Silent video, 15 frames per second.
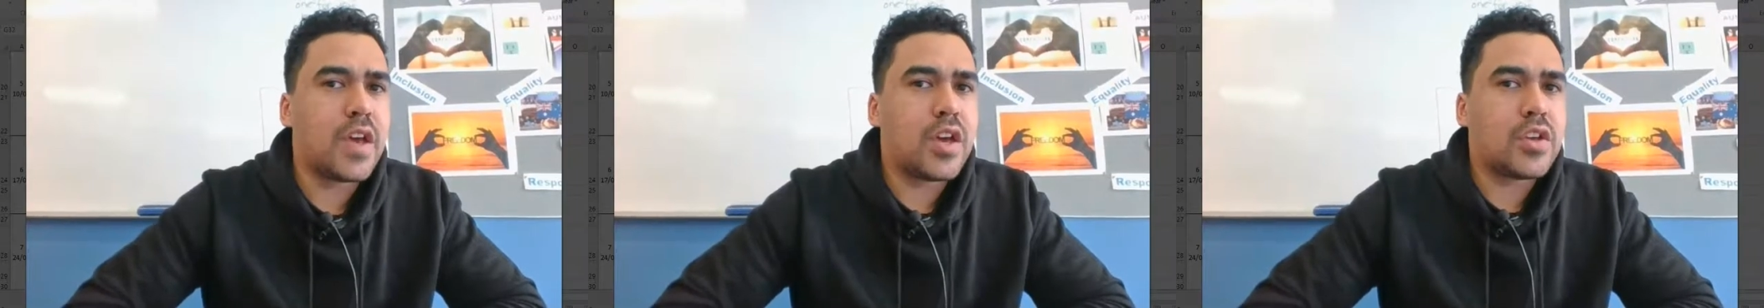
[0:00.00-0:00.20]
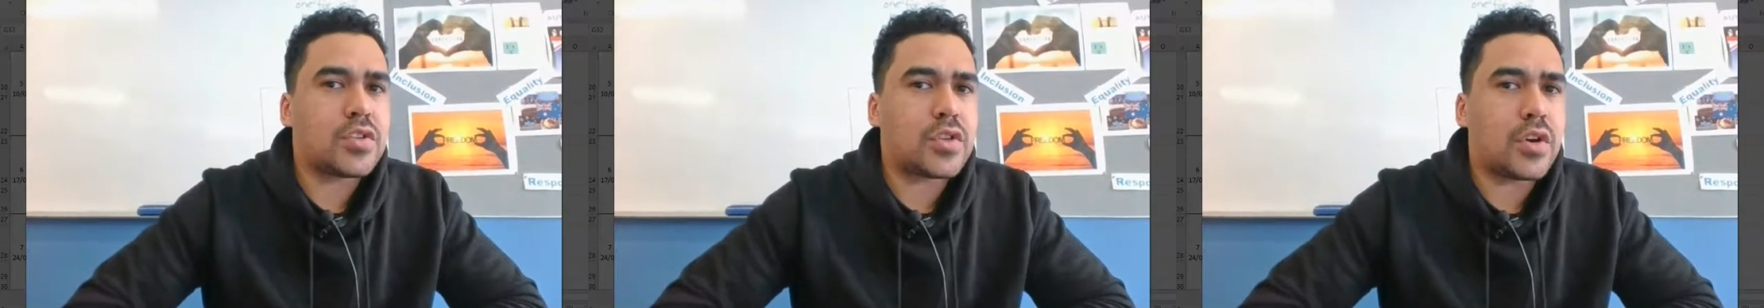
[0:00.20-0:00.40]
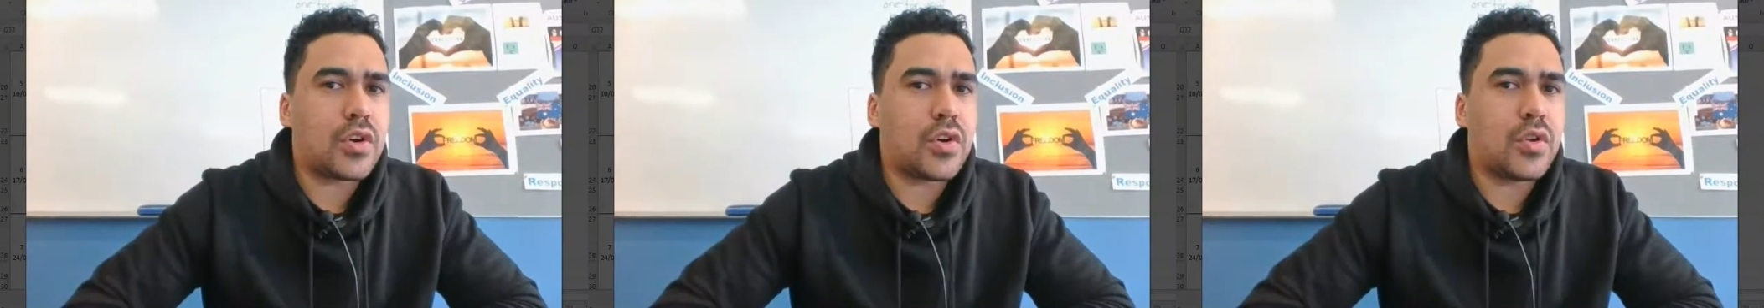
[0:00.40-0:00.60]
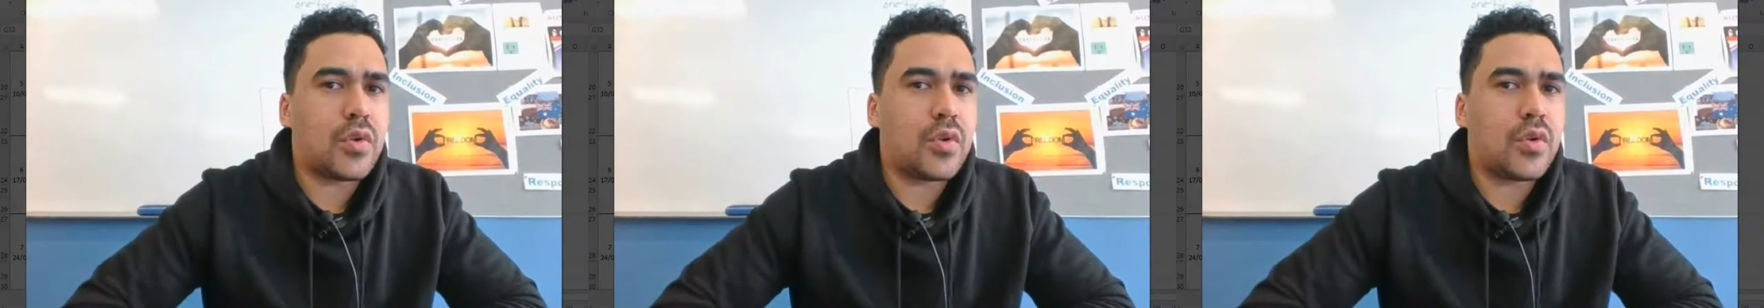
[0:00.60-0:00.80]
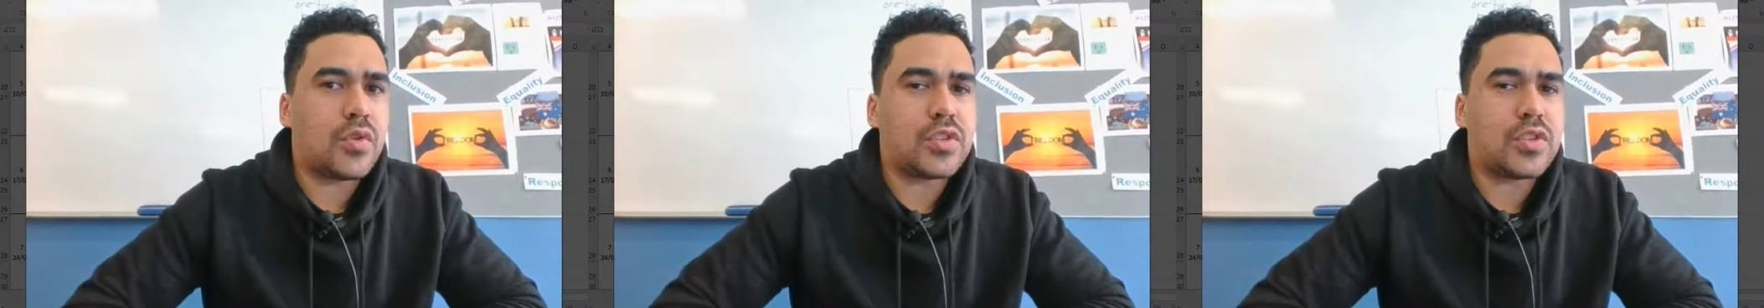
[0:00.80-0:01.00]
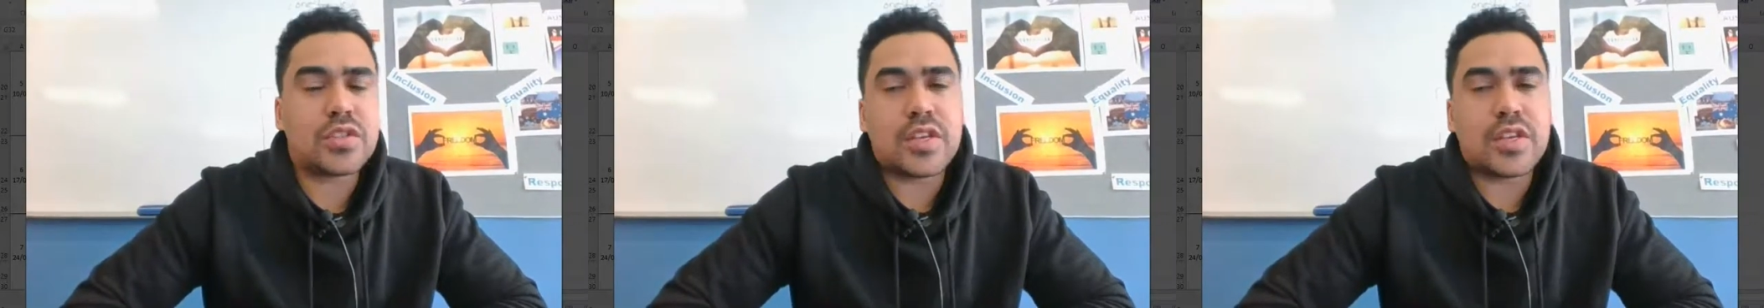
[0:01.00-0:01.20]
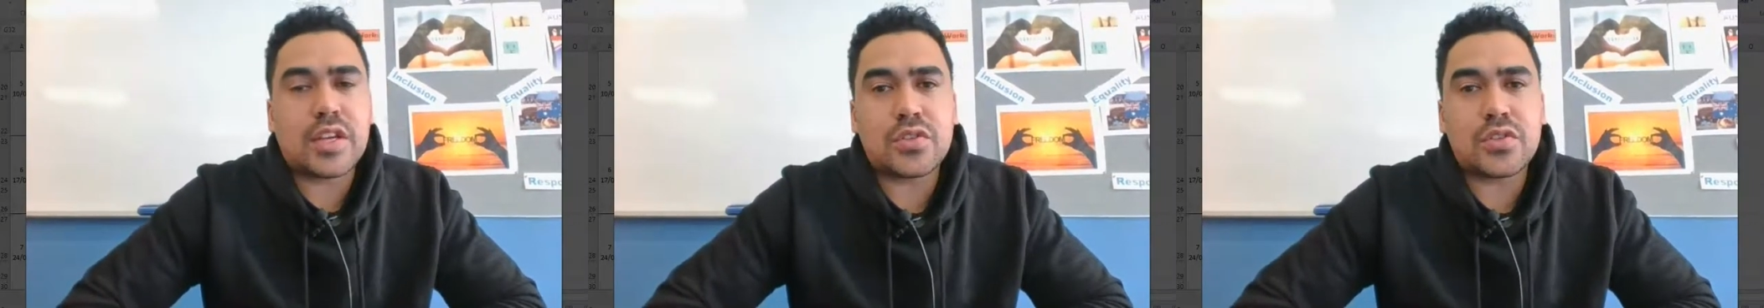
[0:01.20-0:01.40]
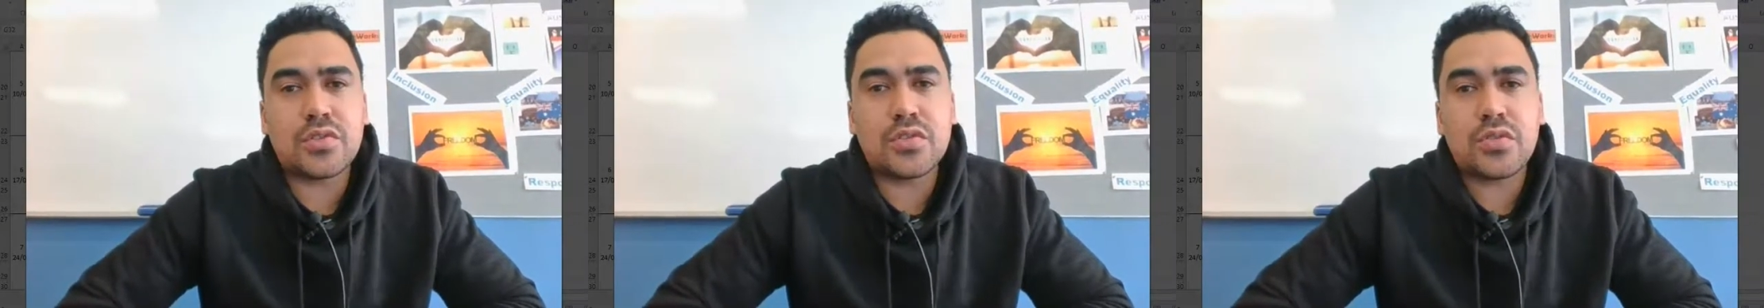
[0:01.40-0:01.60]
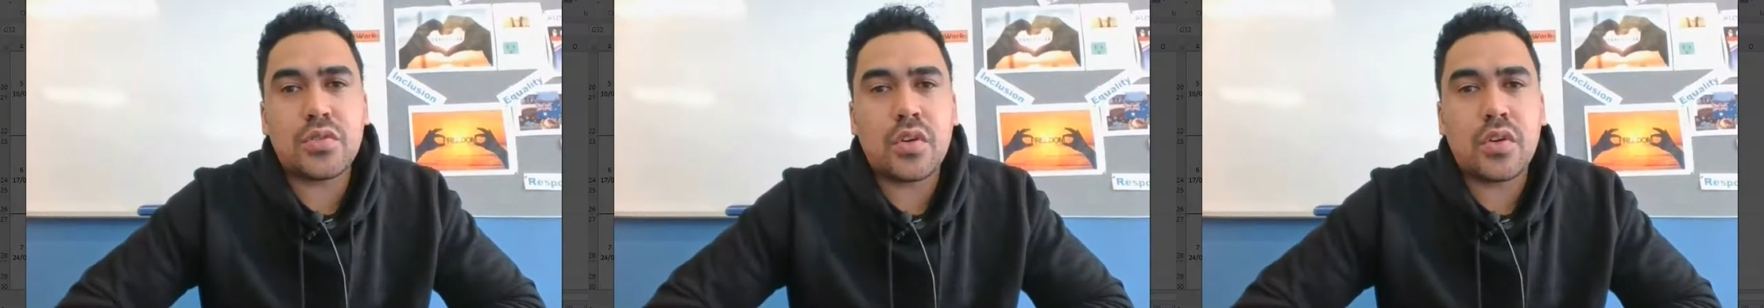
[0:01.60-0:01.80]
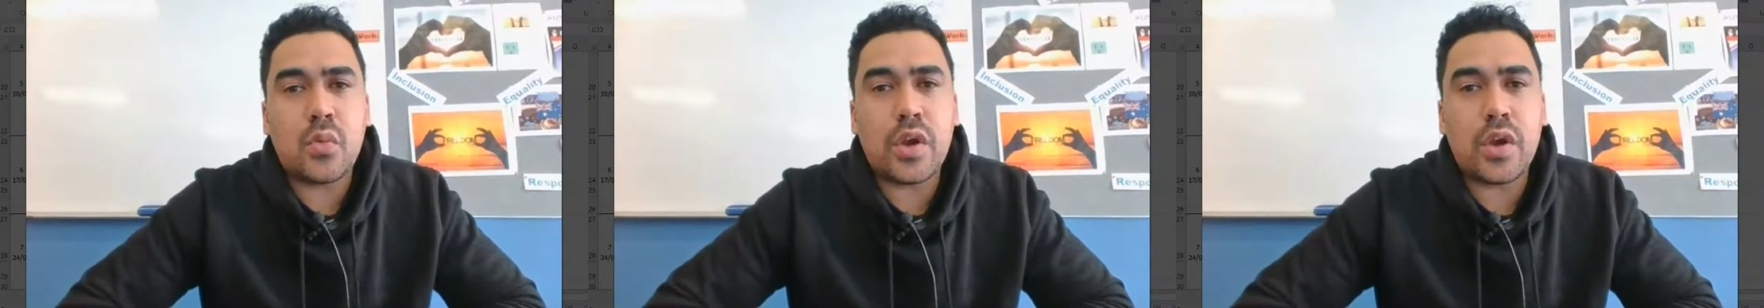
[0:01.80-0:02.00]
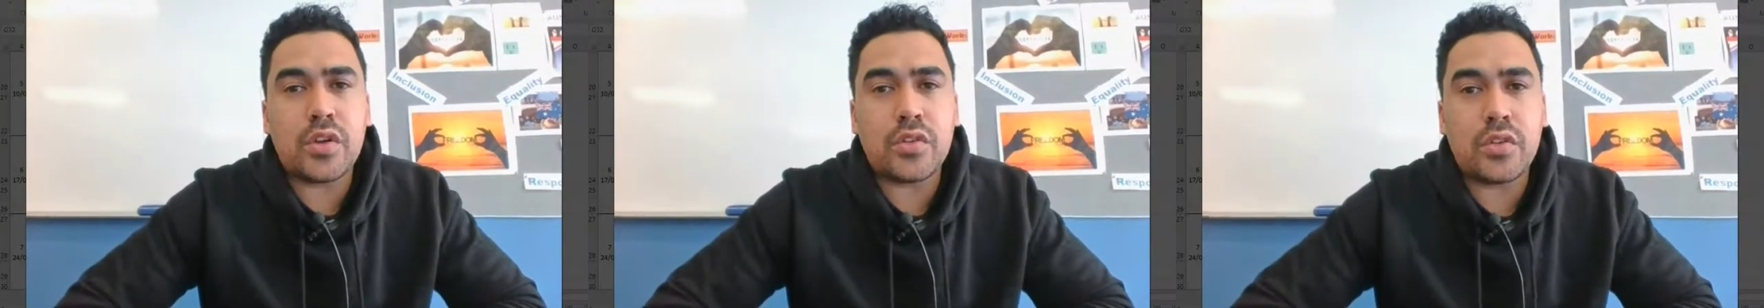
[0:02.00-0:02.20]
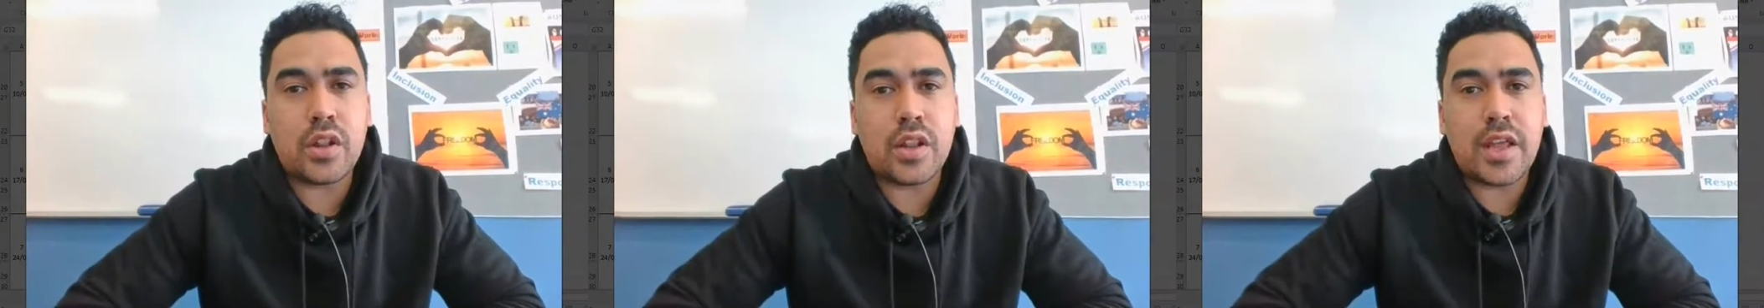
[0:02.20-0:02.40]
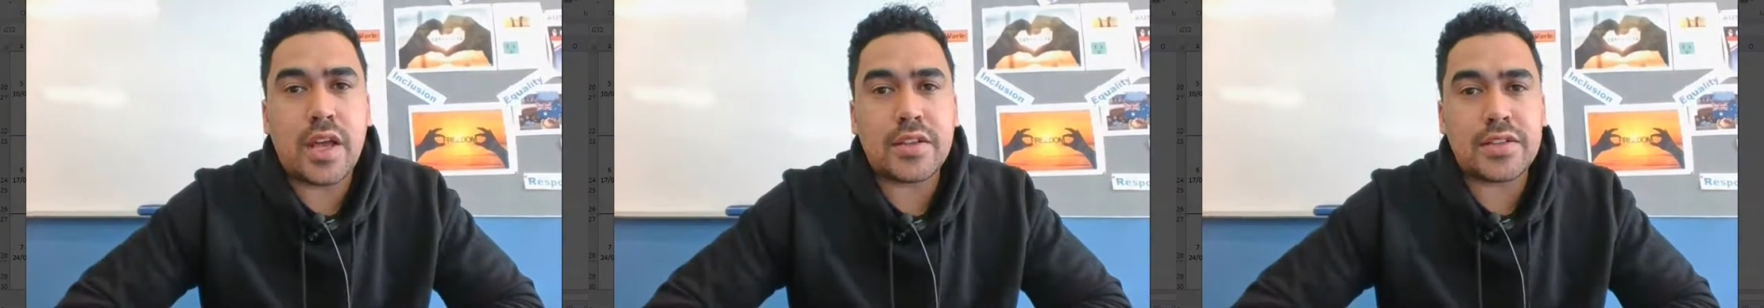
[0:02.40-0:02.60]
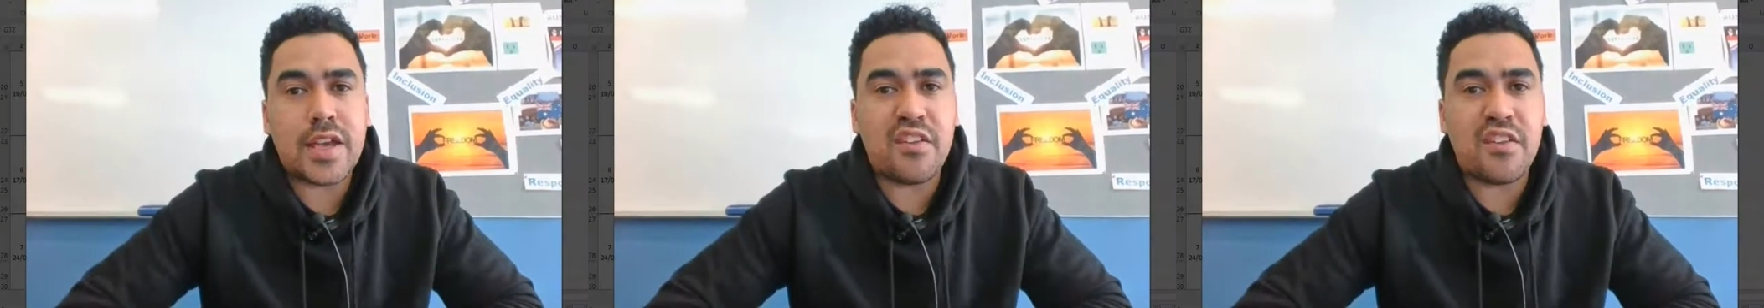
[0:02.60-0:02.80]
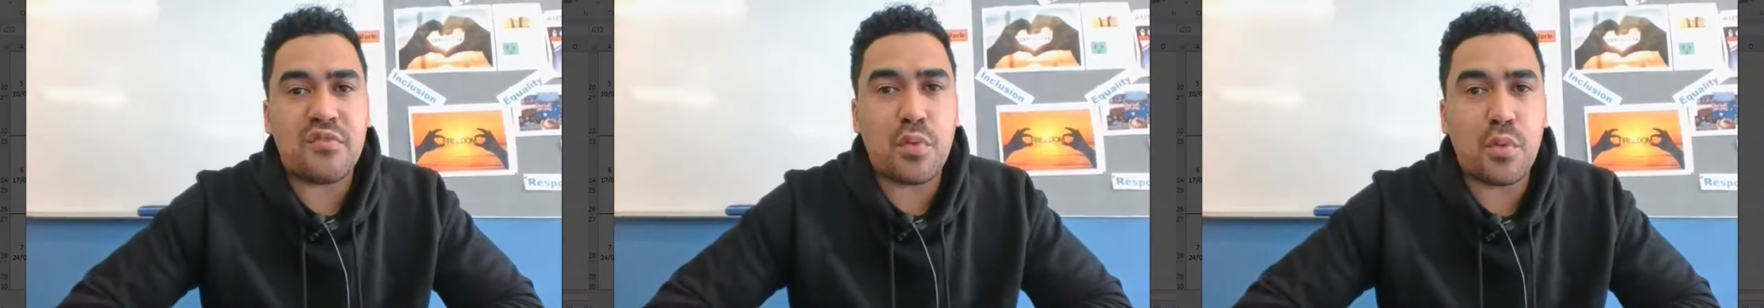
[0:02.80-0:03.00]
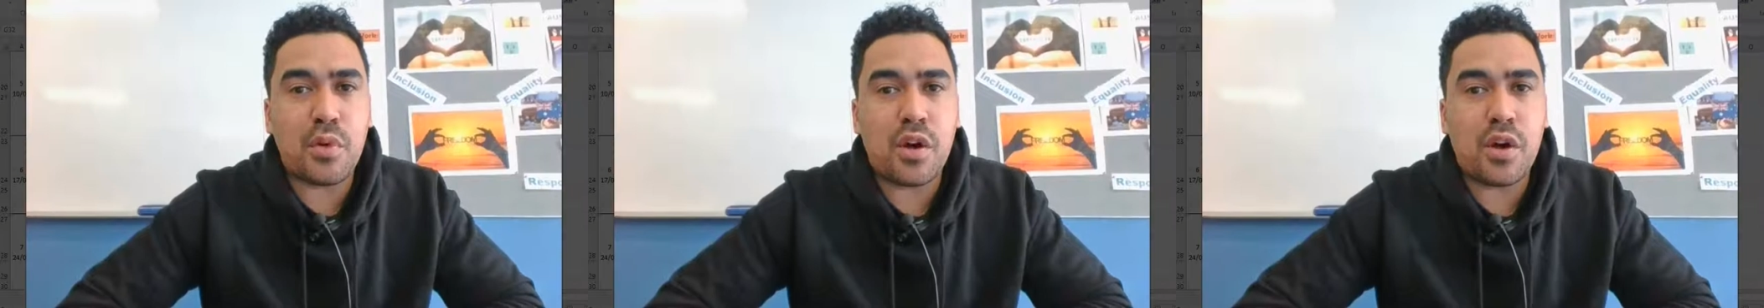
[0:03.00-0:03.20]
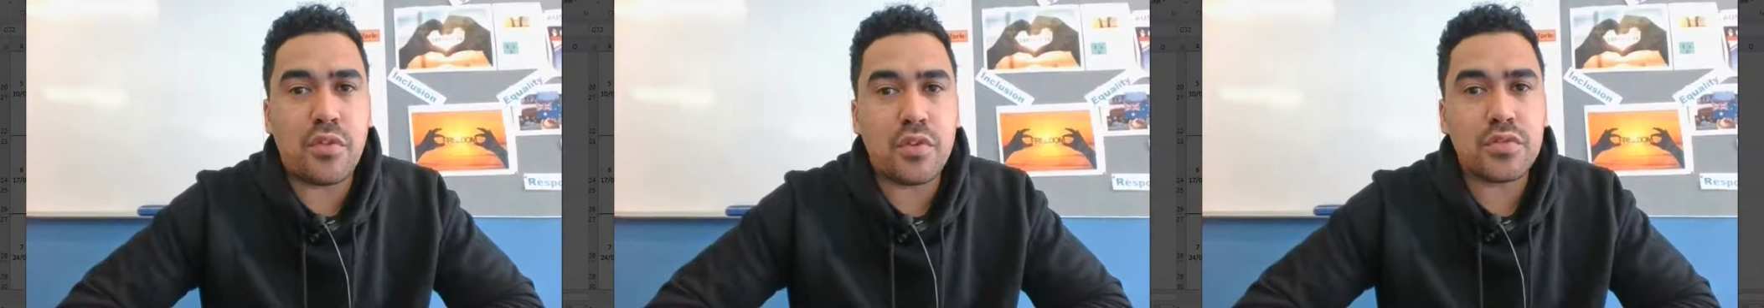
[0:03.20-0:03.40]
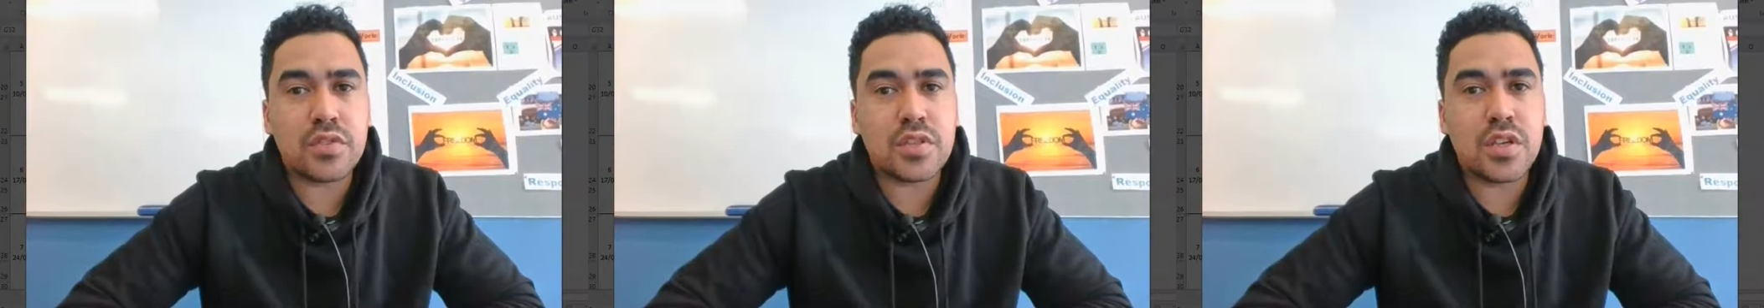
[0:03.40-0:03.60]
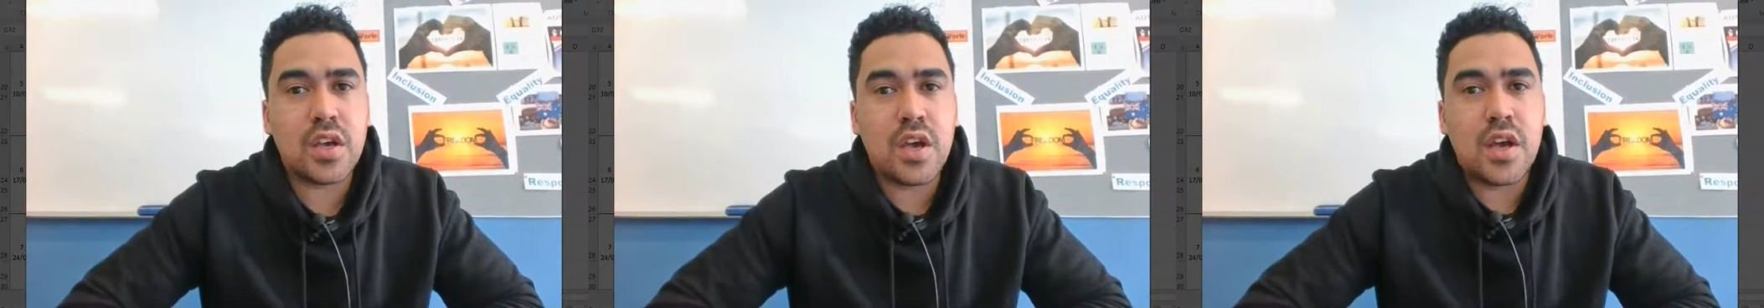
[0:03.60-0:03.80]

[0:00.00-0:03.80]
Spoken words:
So just like in school, where you're not allowed to have mobile phones,